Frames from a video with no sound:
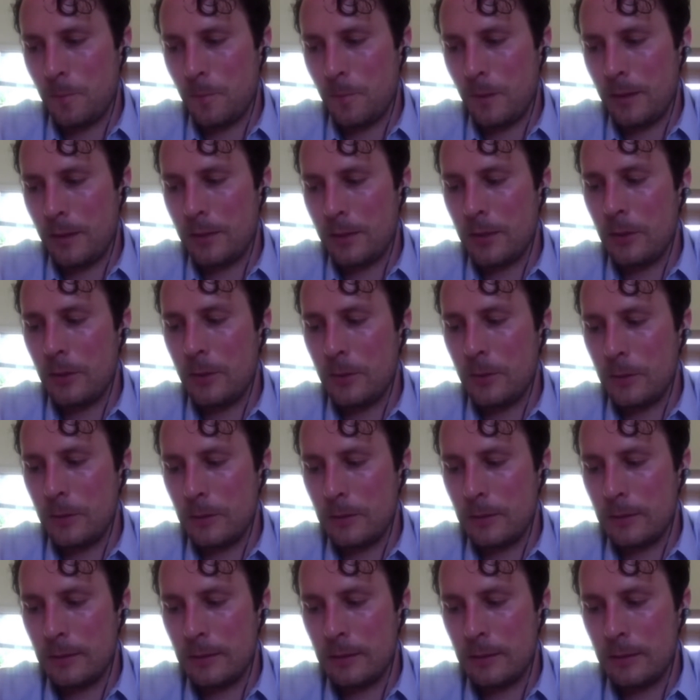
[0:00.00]
So
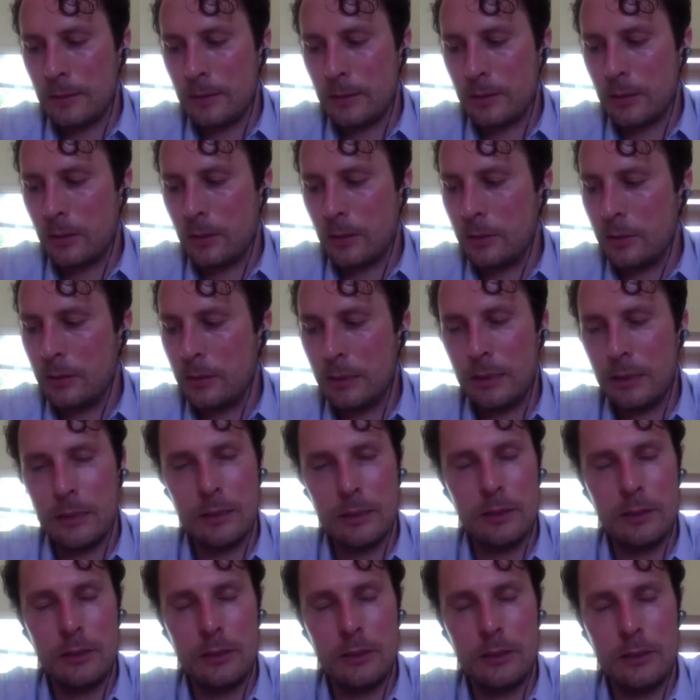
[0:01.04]

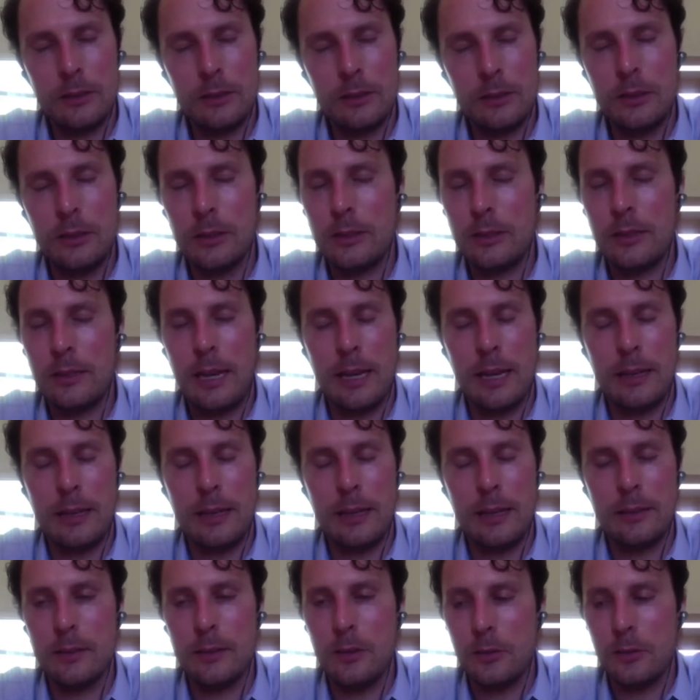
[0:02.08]
just
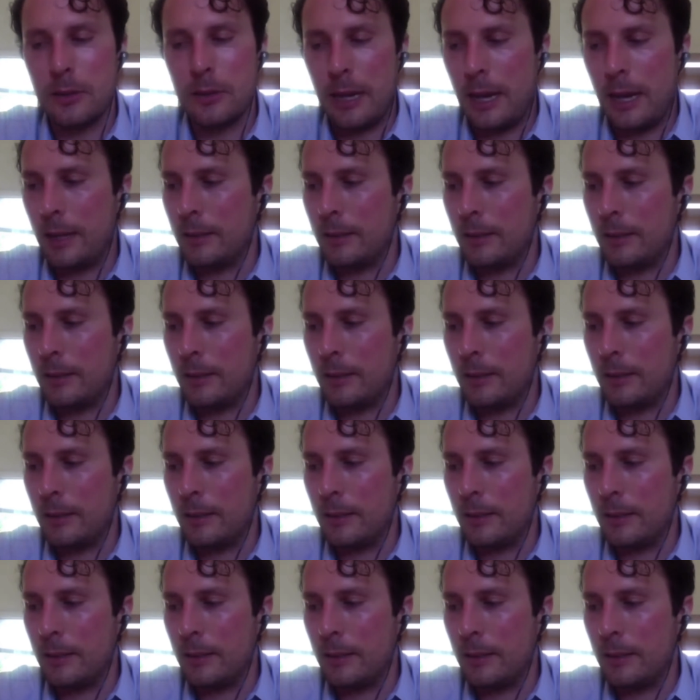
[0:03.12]
test, don't guess.
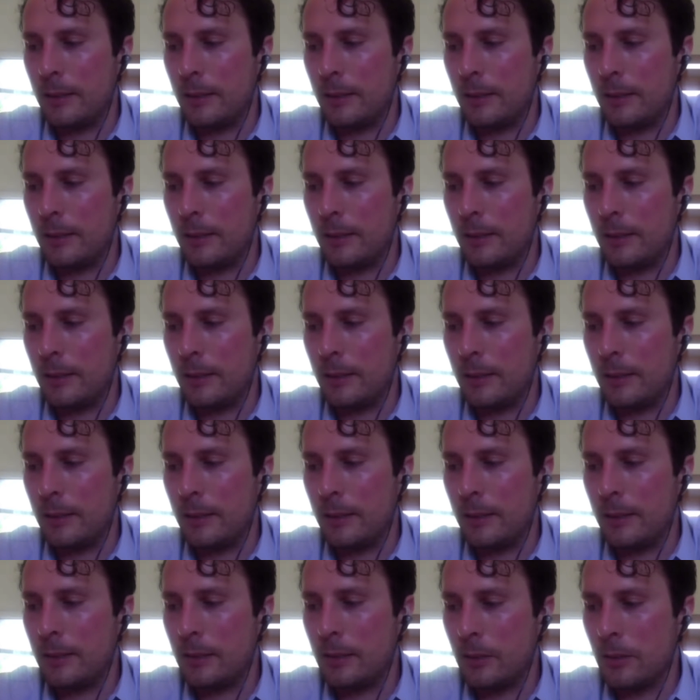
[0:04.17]
Or like you said
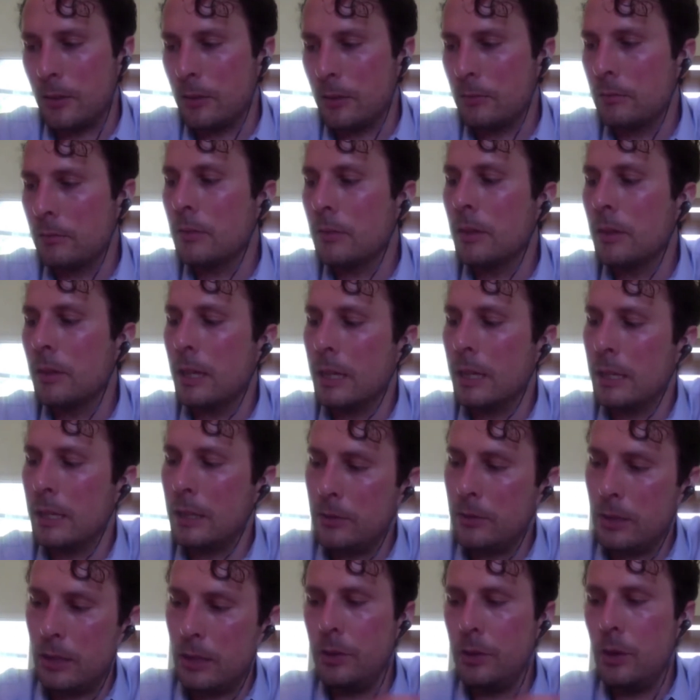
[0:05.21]
earlier,
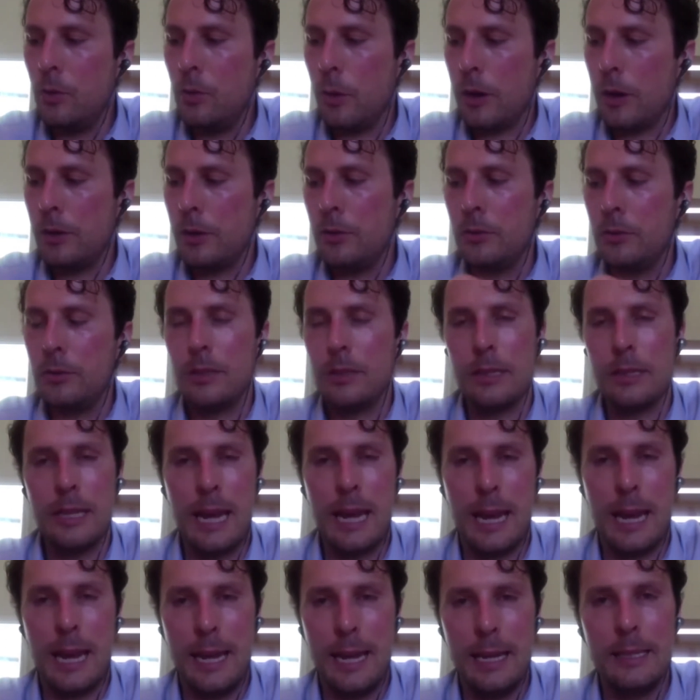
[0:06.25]
unless you
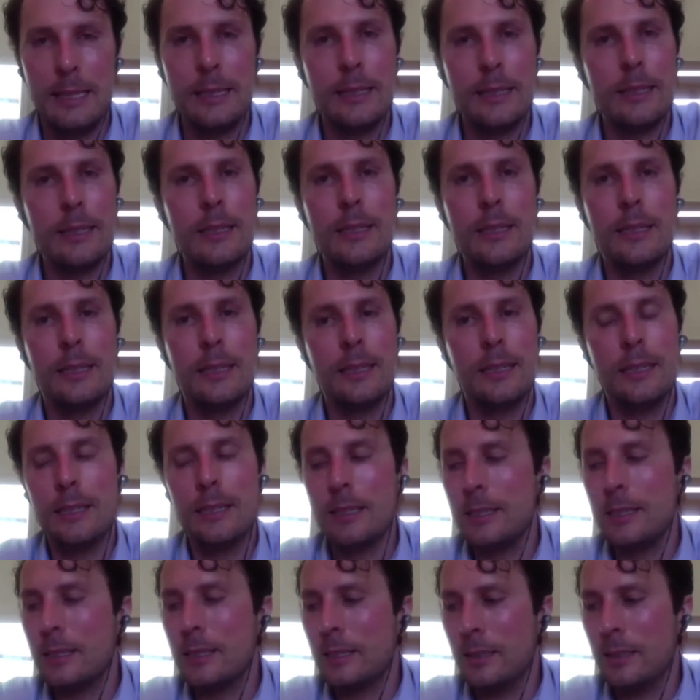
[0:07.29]
know where you
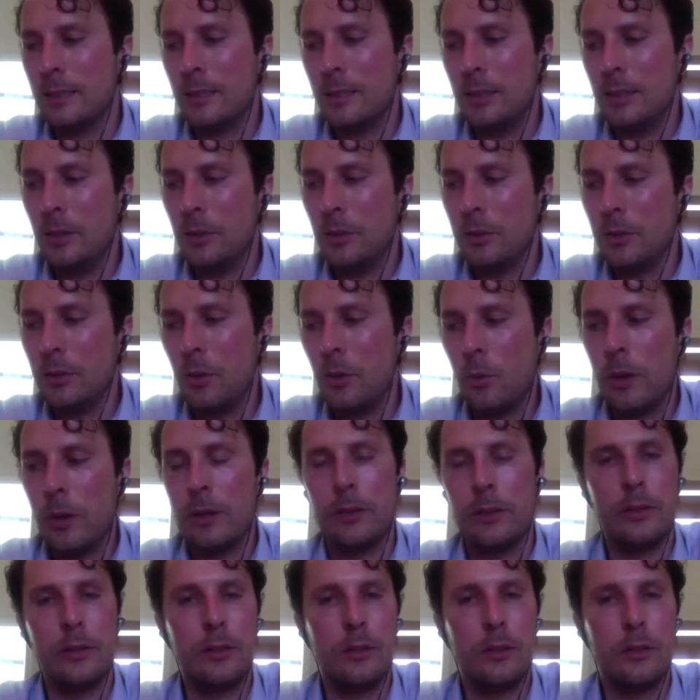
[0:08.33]
stand, you
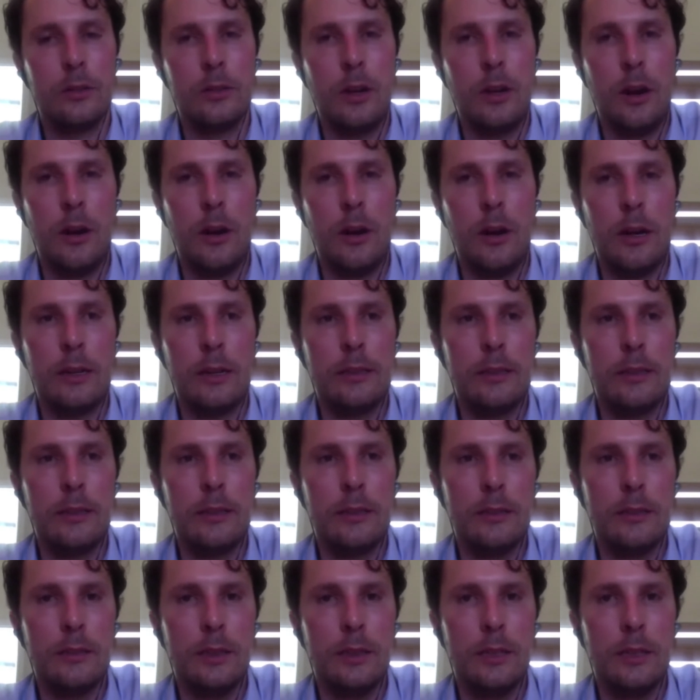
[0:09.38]
don't know where to
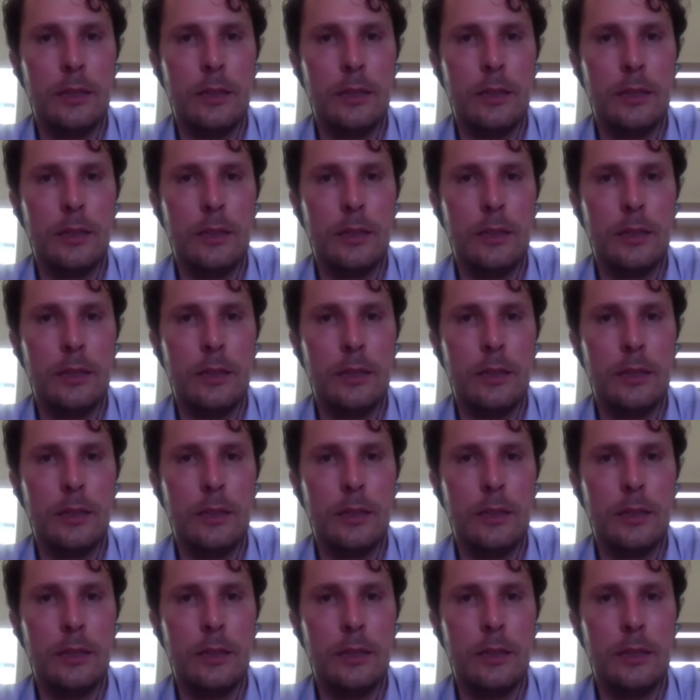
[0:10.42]
start.